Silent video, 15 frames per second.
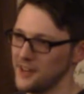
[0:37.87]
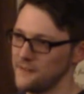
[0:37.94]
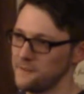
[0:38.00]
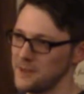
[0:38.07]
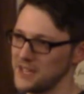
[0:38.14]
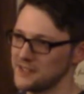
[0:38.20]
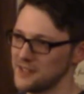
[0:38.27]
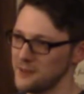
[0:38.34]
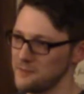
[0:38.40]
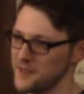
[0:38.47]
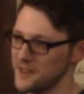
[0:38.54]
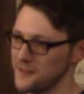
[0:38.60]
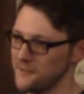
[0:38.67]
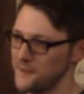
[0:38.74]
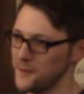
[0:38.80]
you give me
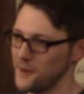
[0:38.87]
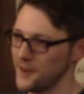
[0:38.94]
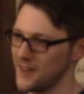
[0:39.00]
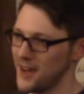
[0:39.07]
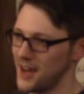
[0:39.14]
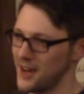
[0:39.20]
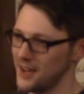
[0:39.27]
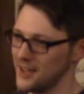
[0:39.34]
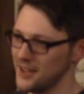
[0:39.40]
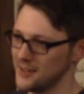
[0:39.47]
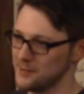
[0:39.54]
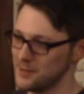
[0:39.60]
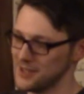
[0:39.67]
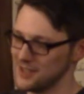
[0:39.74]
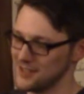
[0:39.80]
something for
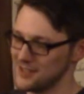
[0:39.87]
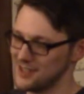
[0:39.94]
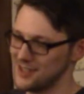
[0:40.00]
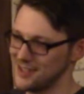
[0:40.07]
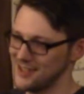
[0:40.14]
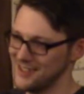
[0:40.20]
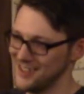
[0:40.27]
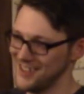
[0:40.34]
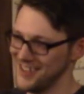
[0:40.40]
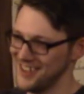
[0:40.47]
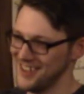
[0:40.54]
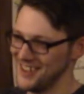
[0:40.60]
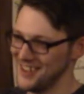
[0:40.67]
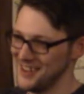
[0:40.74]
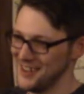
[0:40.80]

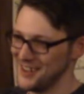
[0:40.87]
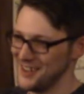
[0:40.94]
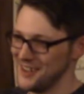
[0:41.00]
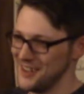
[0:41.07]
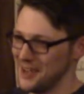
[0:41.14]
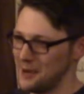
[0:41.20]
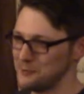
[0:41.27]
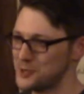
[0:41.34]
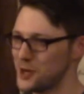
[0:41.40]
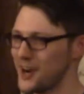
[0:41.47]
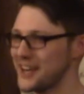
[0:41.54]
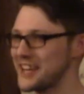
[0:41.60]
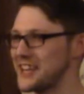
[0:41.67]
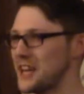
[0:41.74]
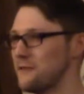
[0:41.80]
that? I'm
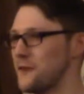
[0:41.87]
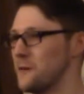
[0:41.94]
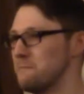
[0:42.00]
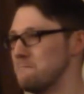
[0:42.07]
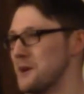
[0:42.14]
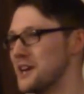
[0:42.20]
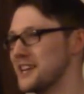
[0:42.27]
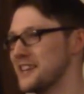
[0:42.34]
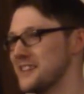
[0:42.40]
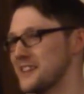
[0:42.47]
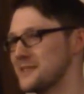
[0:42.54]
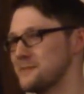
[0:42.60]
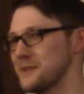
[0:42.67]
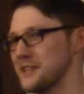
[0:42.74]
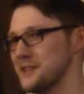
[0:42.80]
trying to give up money,
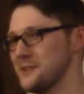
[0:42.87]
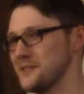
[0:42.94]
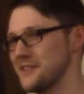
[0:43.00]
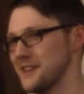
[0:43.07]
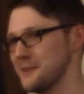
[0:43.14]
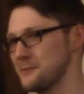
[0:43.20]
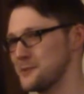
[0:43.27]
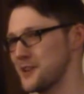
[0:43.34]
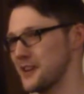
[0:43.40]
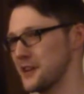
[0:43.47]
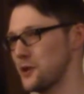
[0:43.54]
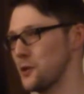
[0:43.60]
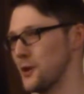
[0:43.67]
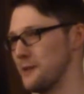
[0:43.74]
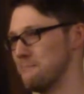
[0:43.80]
that's my new thing. I'm trying
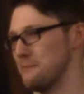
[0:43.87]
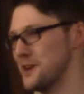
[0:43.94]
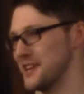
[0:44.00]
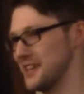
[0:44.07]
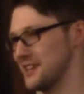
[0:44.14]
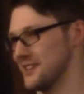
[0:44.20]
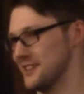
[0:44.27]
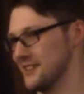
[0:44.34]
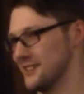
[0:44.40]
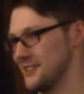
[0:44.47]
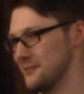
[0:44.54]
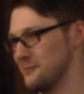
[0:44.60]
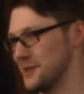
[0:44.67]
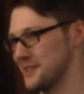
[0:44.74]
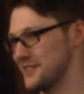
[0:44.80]
to quit money.
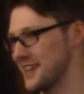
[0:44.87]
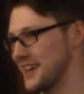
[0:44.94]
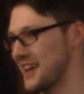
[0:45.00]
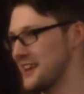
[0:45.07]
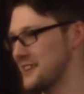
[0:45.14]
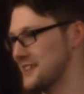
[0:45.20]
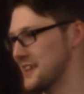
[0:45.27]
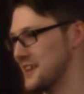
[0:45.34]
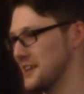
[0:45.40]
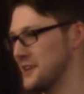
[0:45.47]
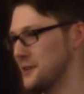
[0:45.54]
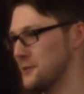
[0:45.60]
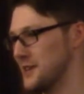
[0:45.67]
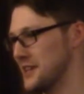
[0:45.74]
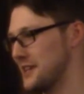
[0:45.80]
But it's like anything, you
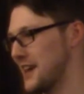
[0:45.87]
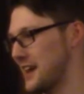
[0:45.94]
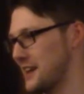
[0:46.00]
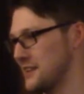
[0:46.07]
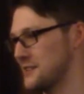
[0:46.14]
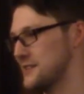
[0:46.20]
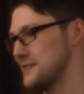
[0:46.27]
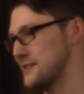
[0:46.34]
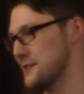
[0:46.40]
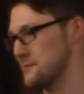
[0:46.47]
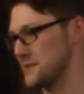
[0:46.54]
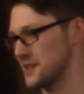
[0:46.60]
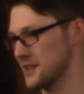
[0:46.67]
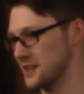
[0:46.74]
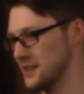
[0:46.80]
know, when you get into
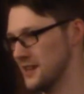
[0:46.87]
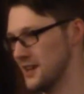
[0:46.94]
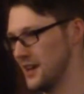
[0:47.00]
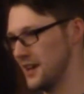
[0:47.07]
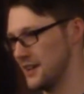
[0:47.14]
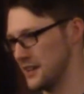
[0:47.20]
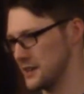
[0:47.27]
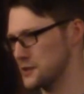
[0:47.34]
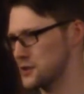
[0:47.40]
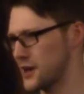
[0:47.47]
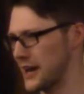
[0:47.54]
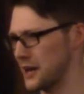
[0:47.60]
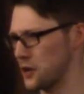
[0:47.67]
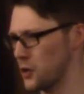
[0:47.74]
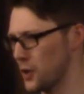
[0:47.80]
something, and then you
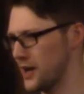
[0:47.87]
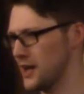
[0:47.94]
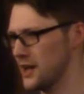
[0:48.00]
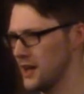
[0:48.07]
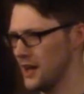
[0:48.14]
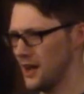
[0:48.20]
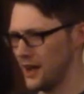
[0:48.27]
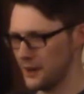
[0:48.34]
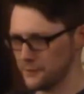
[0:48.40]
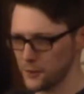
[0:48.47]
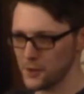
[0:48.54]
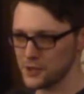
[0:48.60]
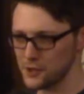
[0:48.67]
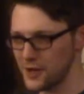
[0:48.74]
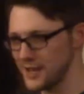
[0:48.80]
try and quit,
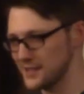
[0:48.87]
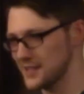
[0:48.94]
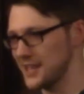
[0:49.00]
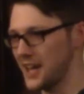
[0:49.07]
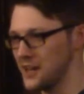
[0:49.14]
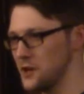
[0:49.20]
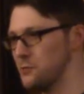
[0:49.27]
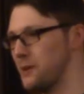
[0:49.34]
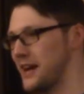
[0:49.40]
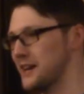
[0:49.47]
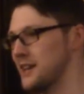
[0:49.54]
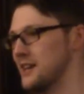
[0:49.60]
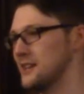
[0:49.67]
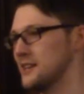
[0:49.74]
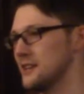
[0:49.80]
everyone tries to get you
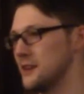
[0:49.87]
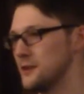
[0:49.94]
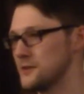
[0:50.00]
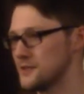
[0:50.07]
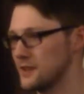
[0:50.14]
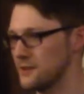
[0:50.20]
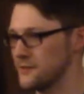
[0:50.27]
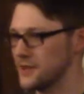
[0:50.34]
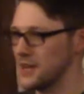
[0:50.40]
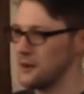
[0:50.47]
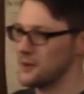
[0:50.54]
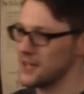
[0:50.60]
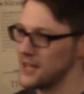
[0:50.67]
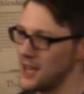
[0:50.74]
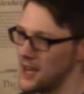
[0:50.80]
back in, you know, so every now
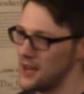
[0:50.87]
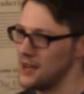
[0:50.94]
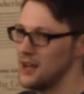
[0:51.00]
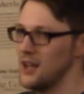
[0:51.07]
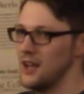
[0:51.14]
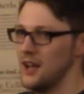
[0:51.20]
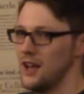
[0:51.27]
and again,